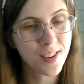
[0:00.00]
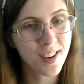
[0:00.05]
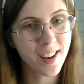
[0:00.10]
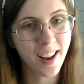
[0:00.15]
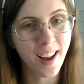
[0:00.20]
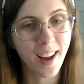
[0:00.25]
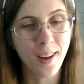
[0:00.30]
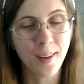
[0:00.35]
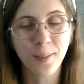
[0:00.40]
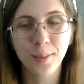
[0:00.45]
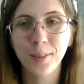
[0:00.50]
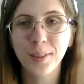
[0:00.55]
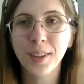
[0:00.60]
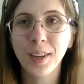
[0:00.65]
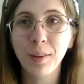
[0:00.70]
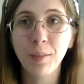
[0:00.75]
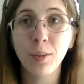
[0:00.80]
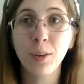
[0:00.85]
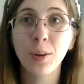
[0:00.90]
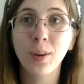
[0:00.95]
I will
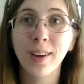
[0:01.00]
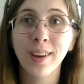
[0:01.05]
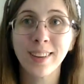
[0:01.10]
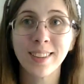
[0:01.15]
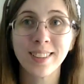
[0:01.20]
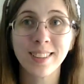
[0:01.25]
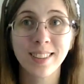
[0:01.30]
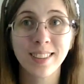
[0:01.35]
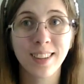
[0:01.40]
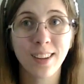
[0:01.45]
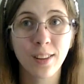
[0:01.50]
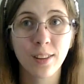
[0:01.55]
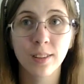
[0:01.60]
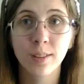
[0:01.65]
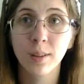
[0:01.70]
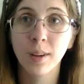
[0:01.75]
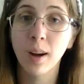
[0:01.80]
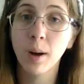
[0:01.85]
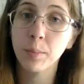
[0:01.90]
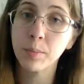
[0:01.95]
give you guys
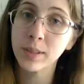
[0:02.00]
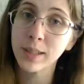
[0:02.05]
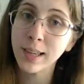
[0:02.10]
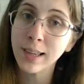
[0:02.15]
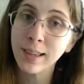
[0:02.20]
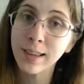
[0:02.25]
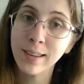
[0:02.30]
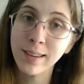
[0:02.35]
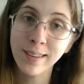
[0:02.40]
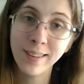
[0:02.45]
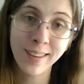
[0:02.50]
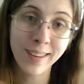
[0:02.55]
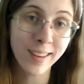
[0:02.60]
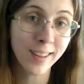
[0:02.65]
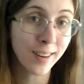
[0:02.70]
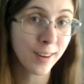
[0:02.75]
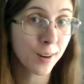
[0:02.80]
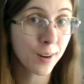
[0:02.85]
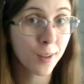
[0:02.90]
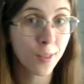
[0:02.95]
another update
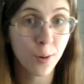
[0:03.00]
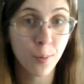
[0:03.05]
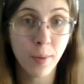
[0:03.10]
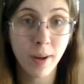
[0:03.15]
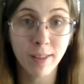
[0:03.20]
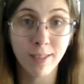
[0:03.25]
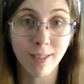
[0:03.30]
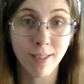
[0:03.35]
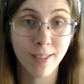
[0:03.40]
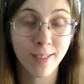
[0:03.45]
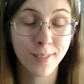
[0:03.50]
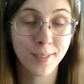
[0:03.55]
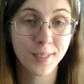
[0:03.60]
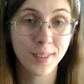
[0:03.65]
in another month,